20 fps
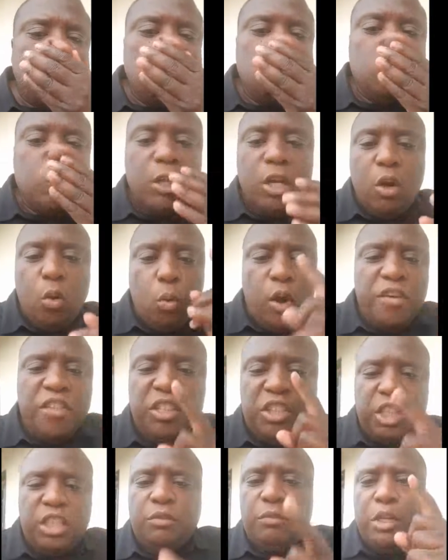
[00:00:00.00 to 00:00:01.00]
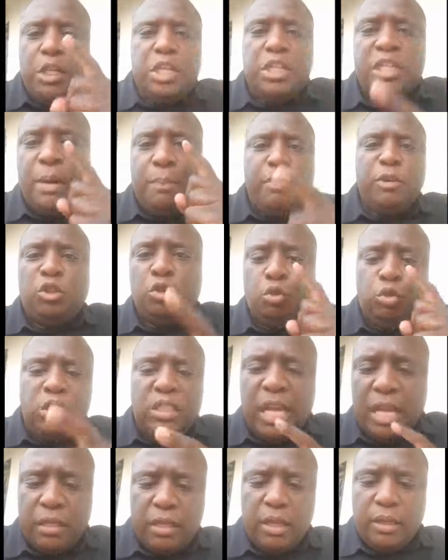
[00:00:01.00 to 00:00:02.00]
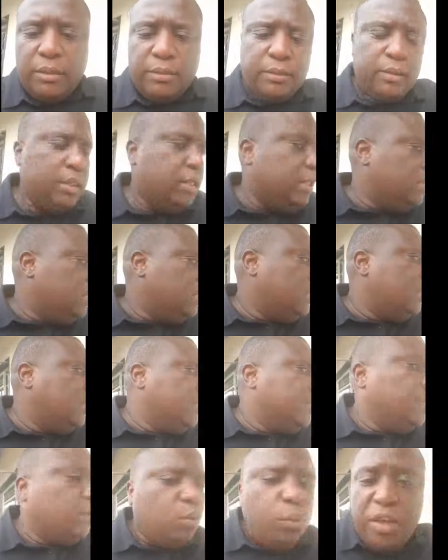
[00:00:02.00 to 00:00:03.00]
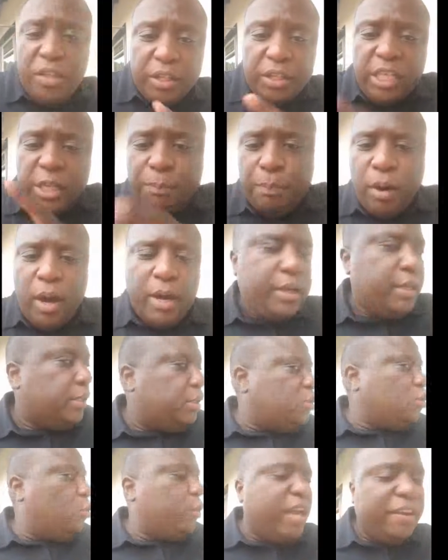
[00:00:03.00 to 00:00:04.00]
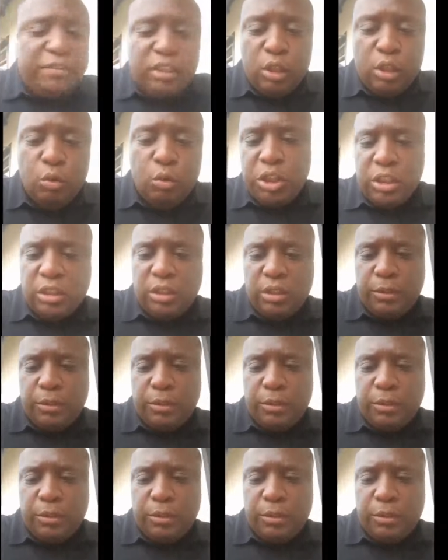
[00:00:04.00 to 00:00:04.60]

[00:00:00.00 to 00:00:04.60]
We're the generation that produced nothing. We're the Tea Party, so we have solutions.